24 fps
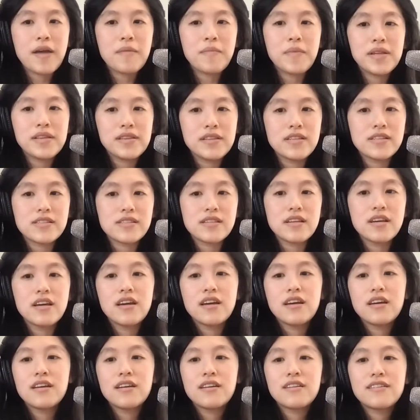I'm in this
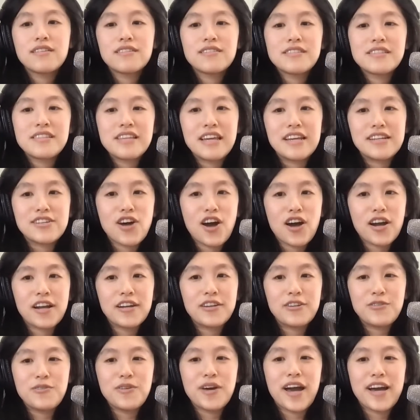seat talking
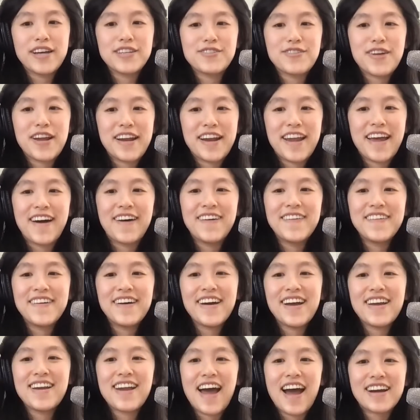to you guys right now
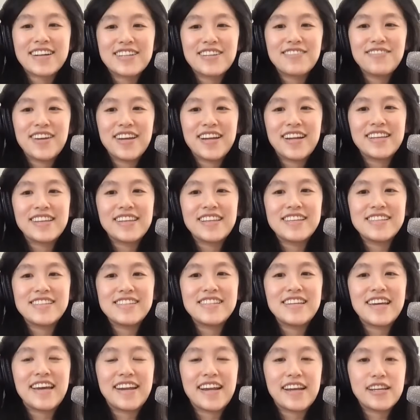and activating these
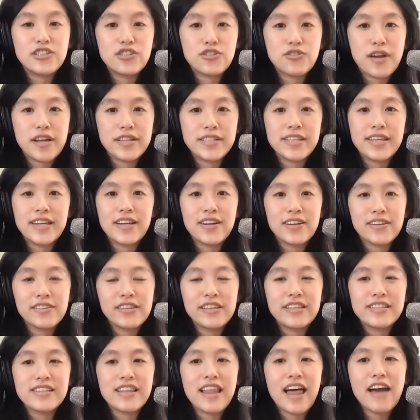DNA strands here in
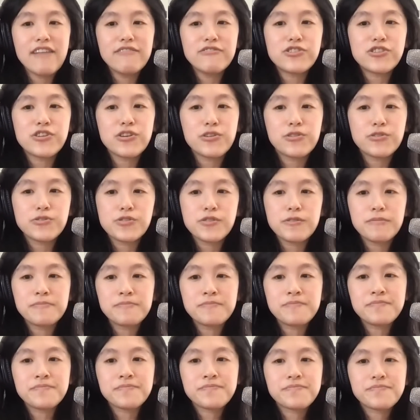these live shows.
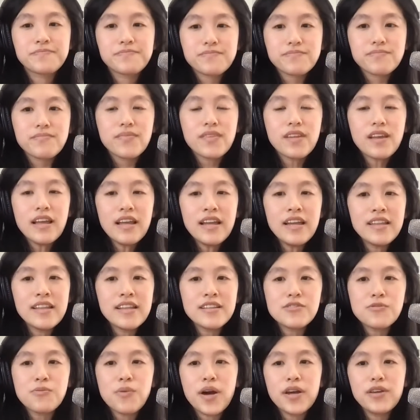And
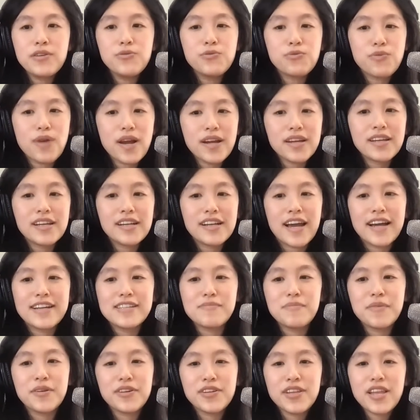that's why you recognize
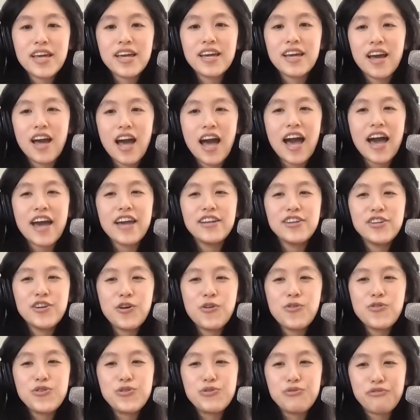me. You're like, I
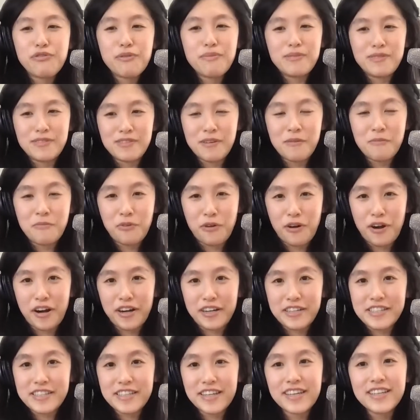know you from somewhere.
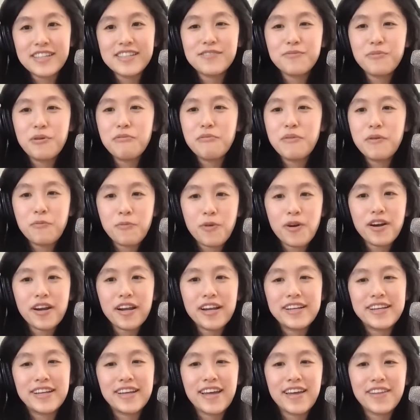It's because we've been
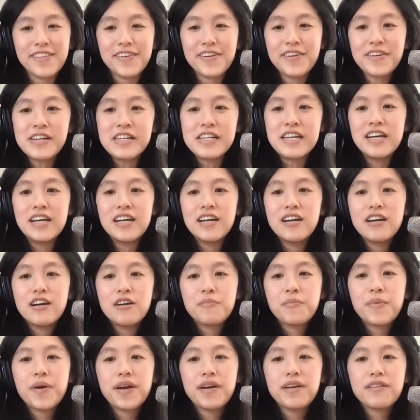working together.
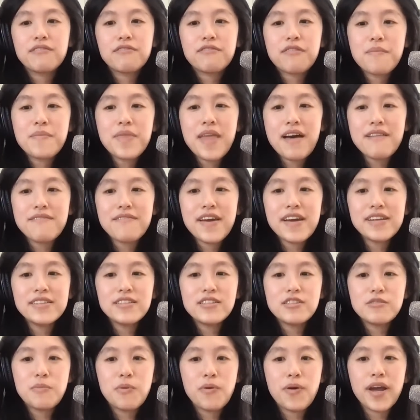But from that
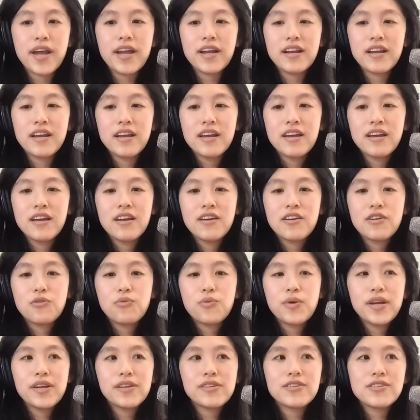vantage point,
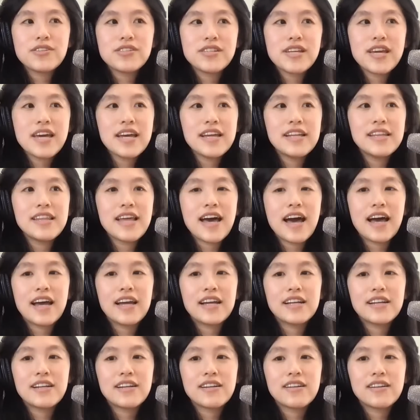we understand
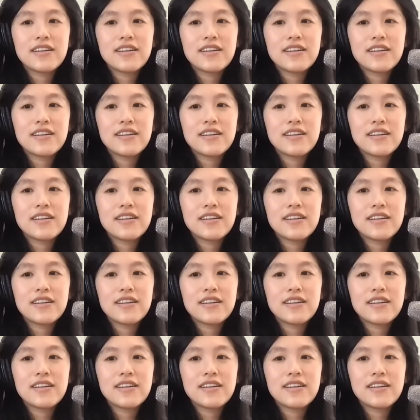that,